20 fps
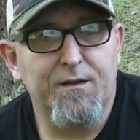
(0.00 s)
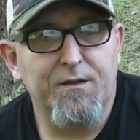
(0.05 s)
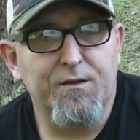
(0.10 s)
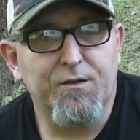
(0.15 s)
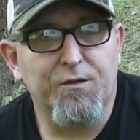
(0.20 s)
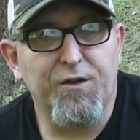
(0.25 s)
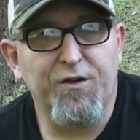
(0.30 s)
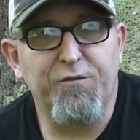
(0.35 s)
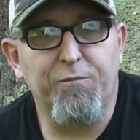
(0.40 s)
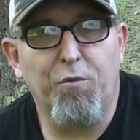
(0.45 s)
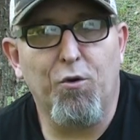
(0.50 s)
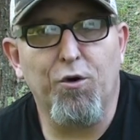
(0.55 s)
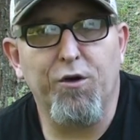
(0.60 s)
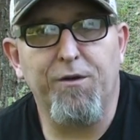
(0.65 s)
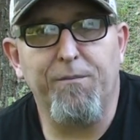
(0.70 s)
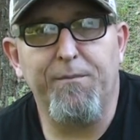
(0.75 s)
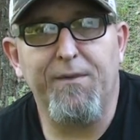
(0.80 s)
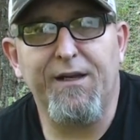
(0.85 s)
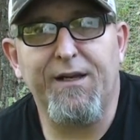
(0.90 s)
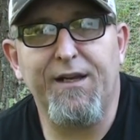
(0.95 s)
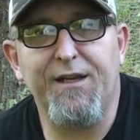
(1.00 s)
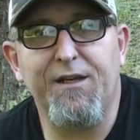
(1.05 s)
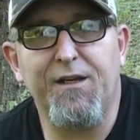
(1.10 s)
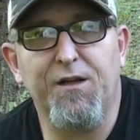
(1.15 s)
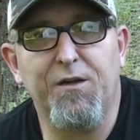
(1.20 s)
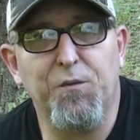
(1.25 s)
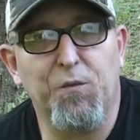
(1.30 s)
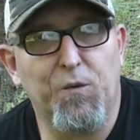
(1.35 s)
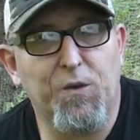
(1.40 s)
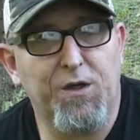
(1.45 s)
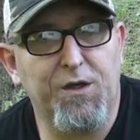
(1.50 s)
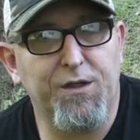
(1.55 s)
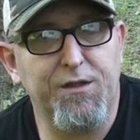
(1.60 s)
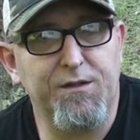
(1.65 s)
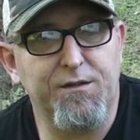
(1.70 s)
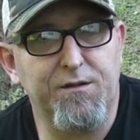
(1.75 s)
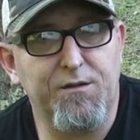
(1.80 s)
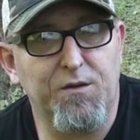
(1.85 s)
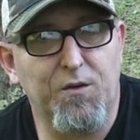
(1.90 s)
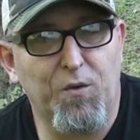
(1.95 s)
Chris Borgum-Minky done
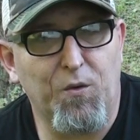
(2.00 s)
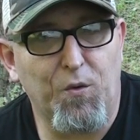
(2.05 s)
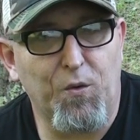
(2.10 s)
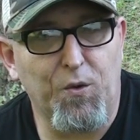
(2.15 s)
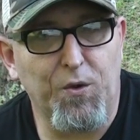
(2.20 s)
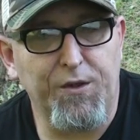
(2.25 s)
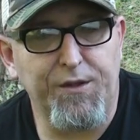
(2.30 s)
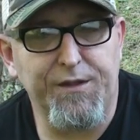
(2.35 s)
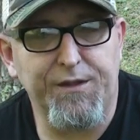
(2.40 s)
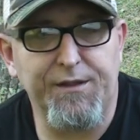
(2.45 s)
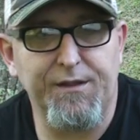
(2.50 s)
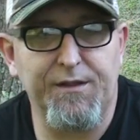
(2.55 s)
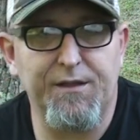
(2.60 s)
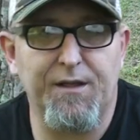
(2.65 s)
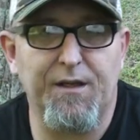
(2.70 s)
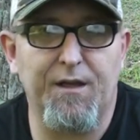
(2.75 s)
one on